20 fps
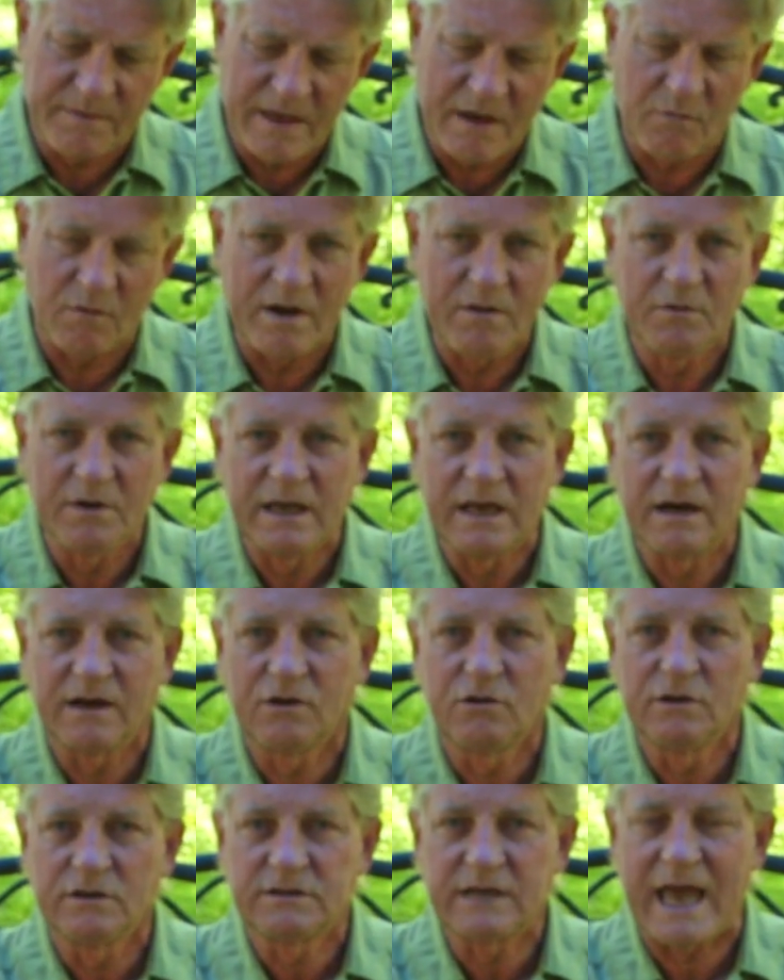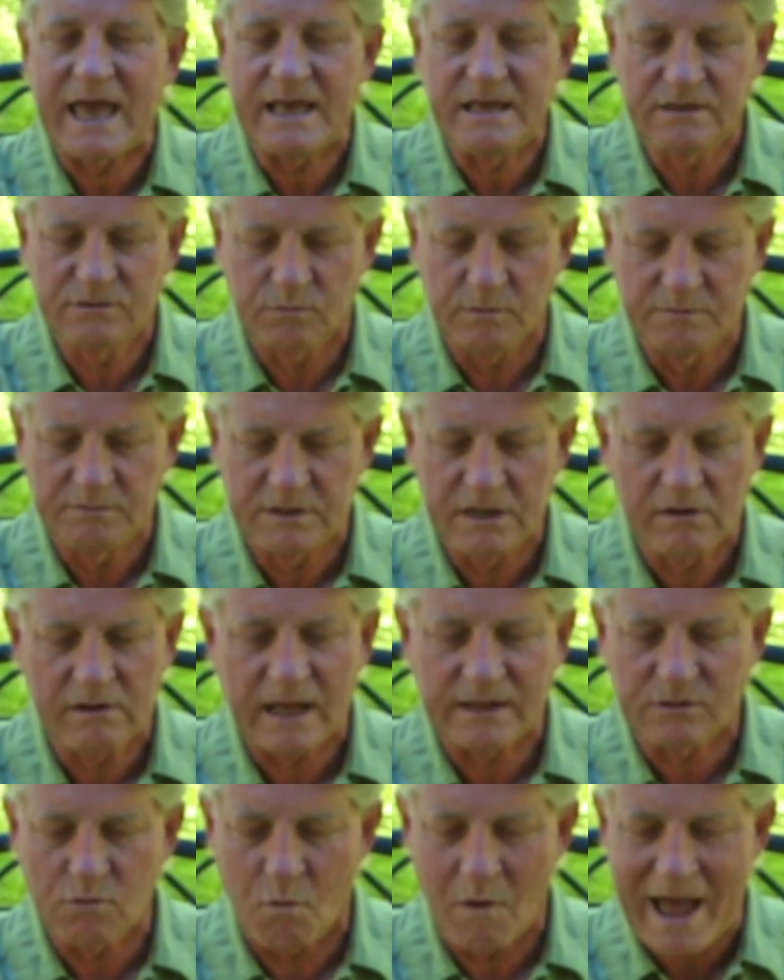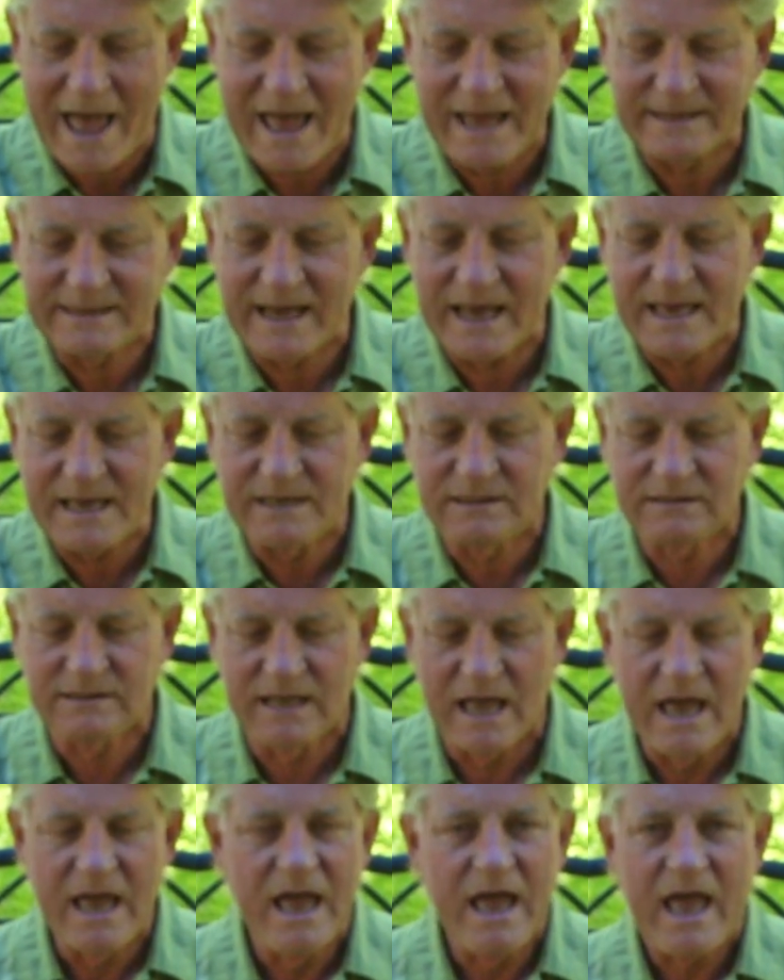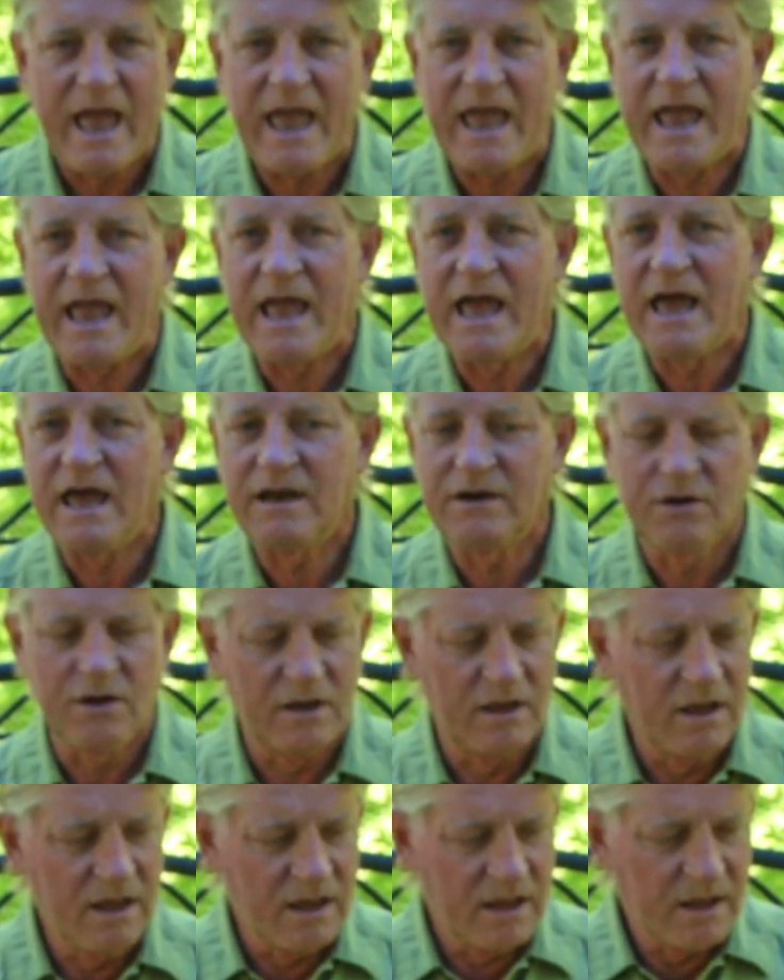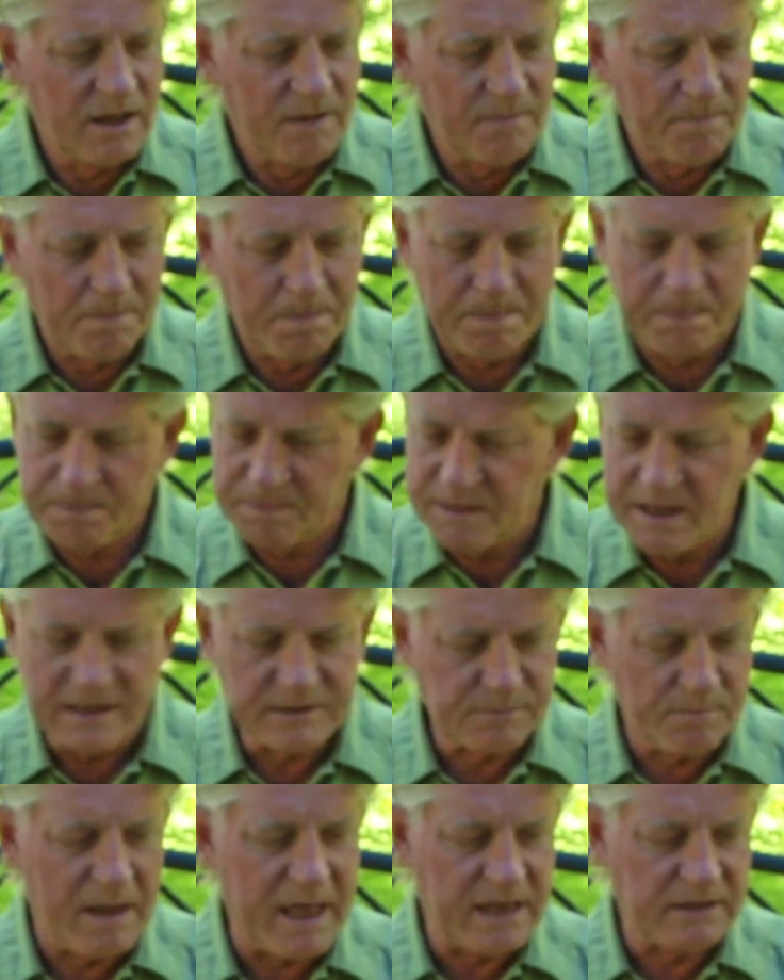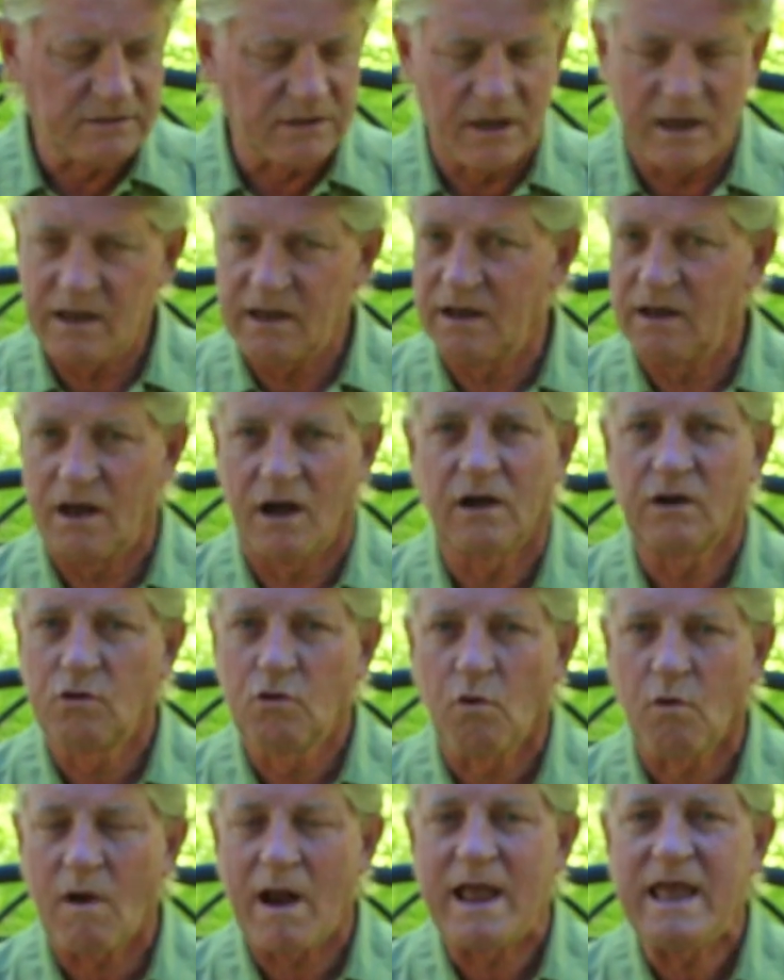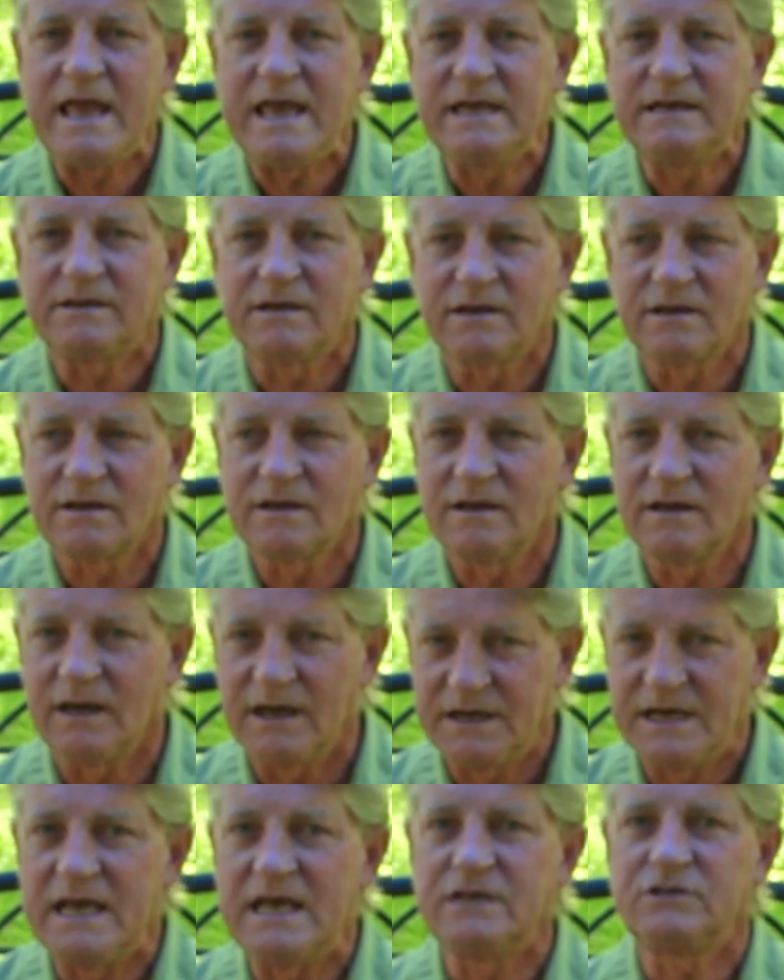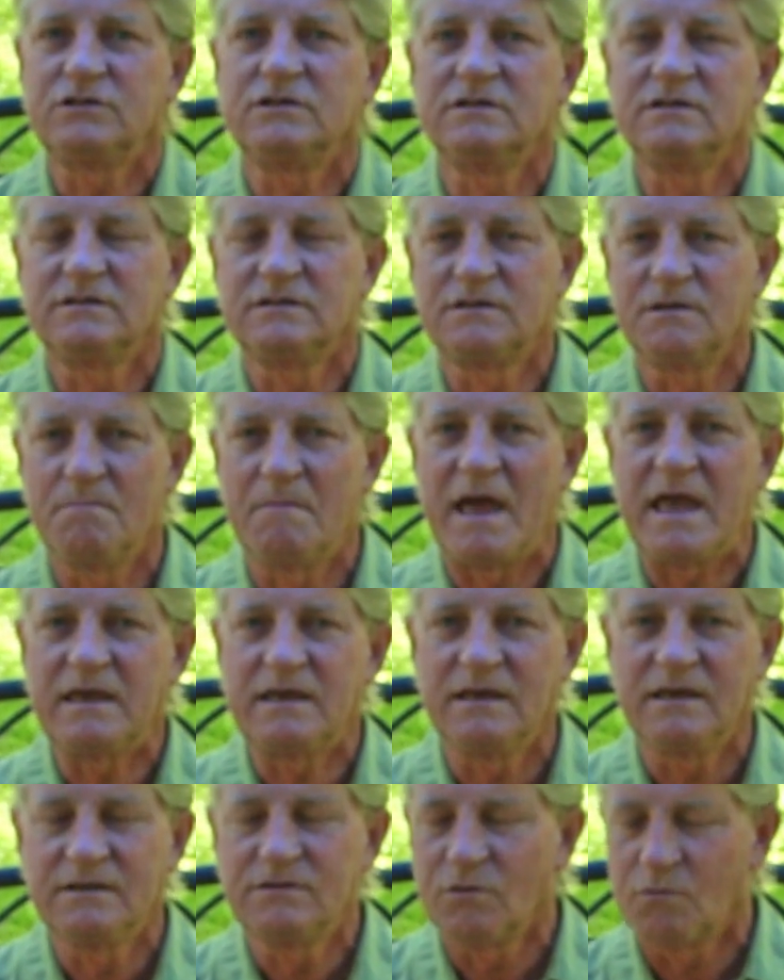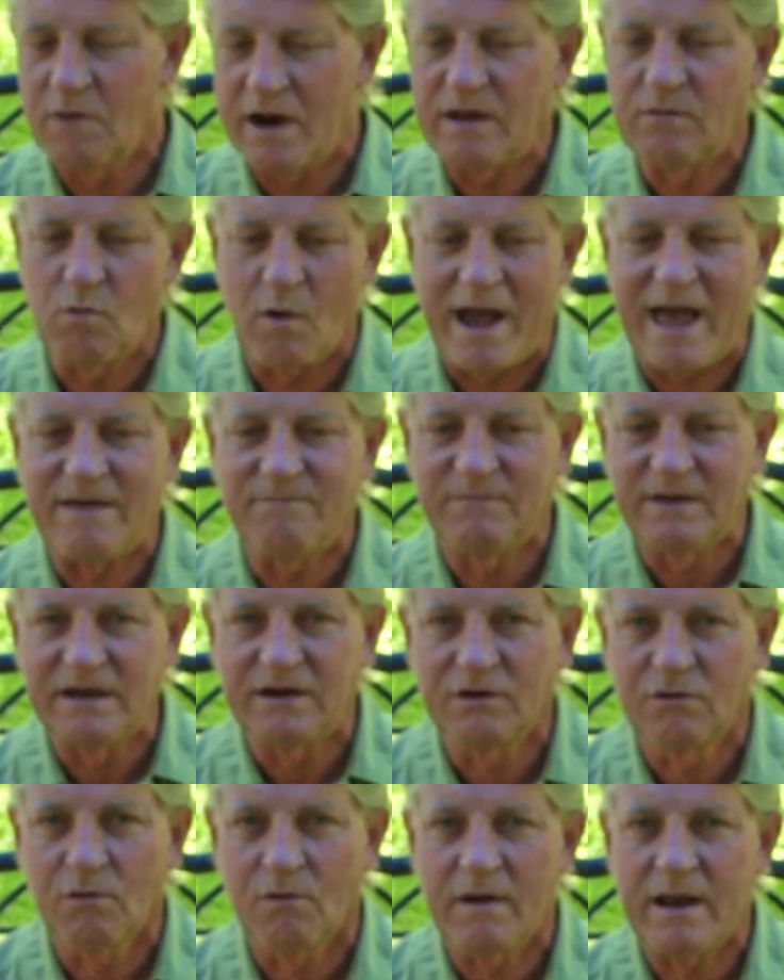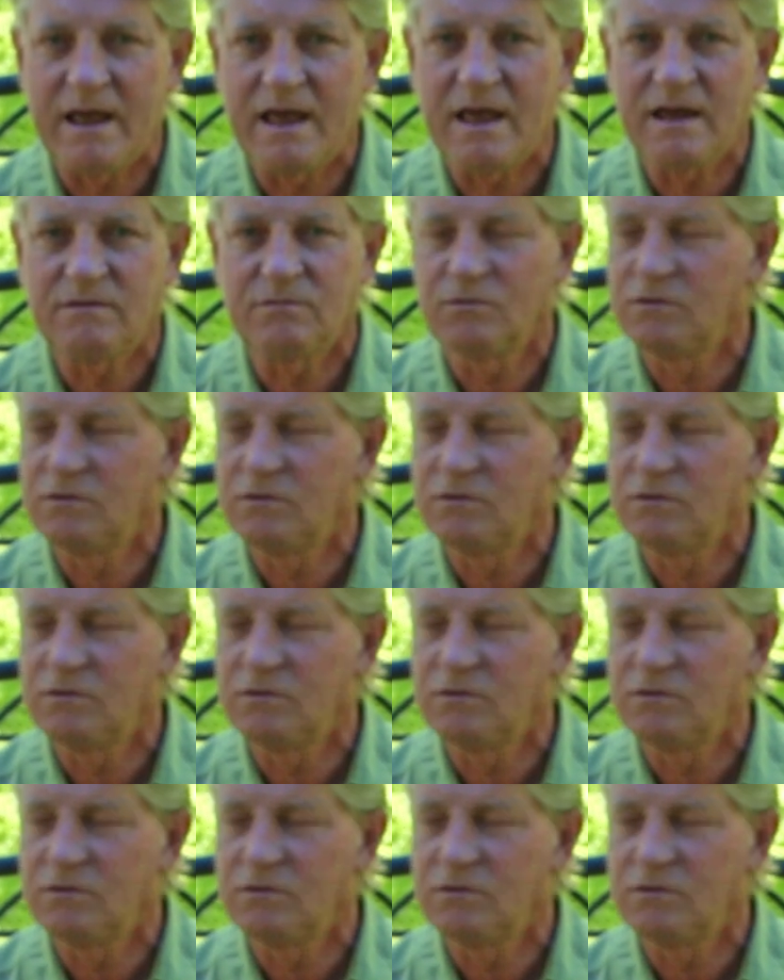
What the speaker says: That way we get a good taste. We've still got the wine taste, and this makes a great addition to making the red wine vinaigrette.